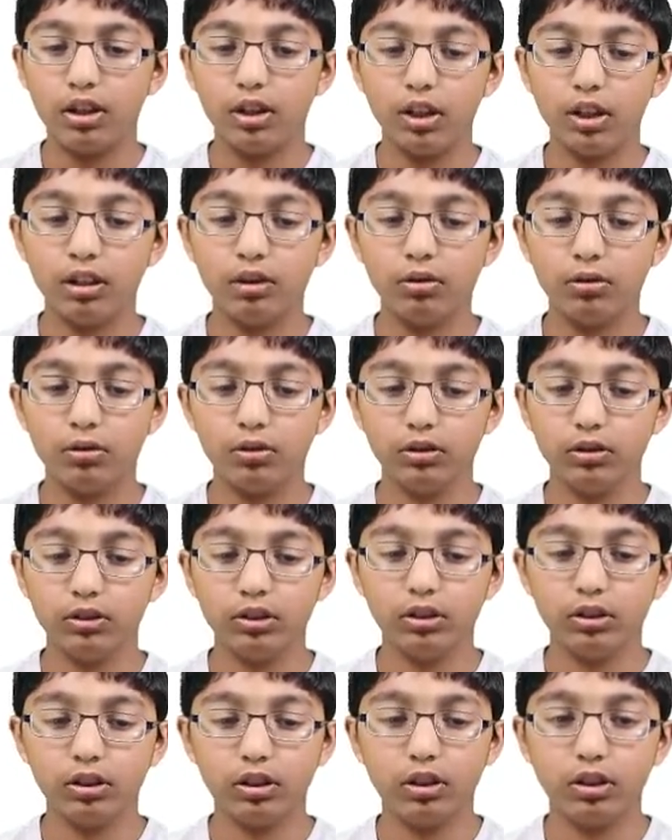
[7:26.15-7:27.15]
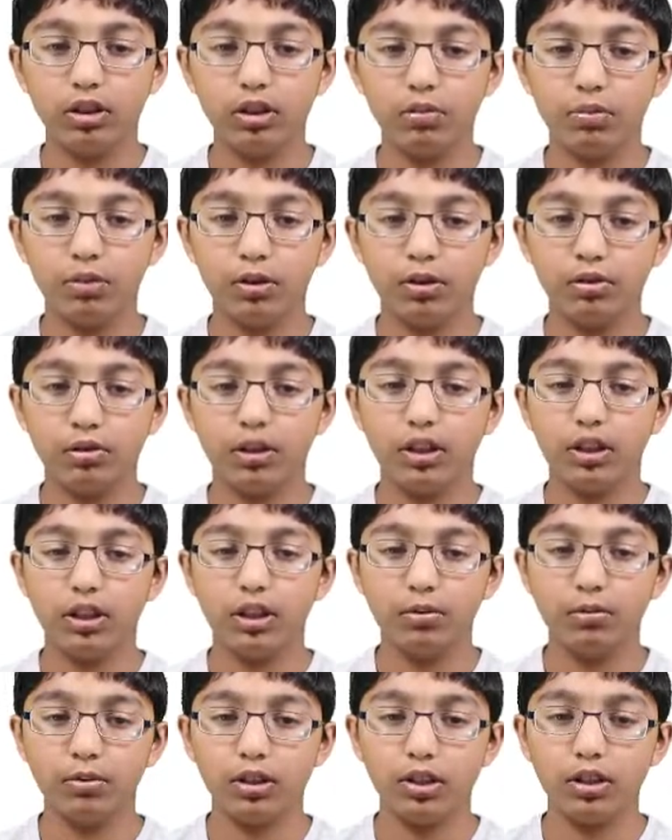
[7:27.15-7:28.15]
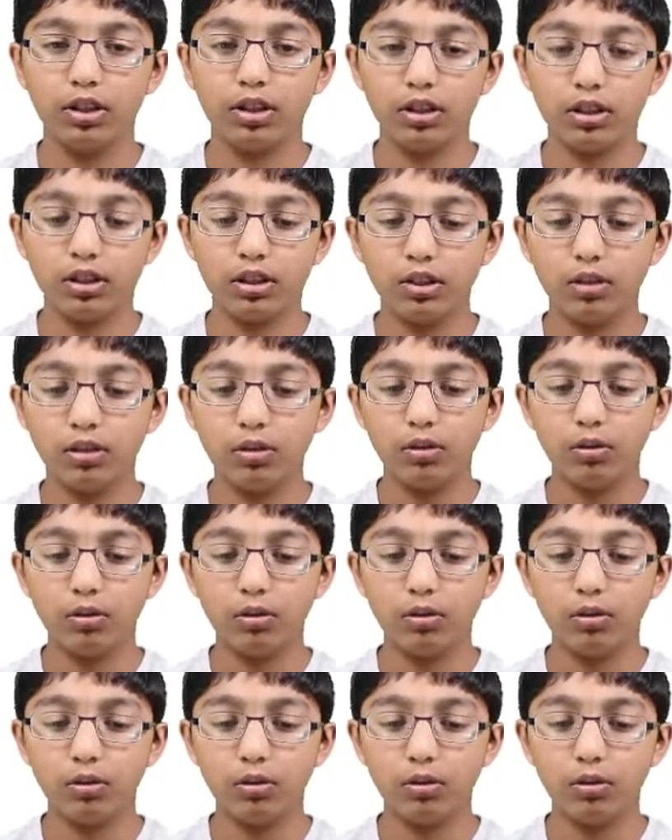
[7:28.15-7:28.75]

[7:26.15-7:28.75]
equals open quotation marks